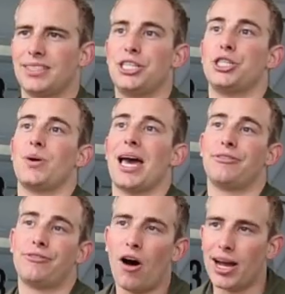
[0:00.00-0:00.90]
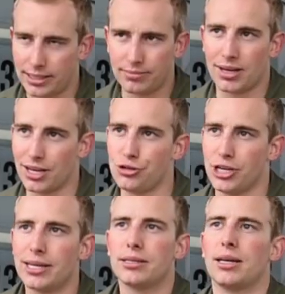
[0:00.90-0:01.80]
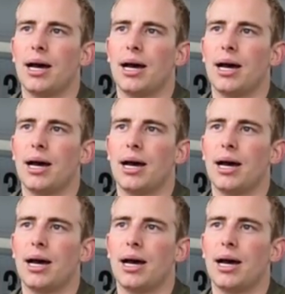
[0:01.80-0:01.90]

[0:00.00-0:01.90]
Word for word: teaches you how to fight a jet,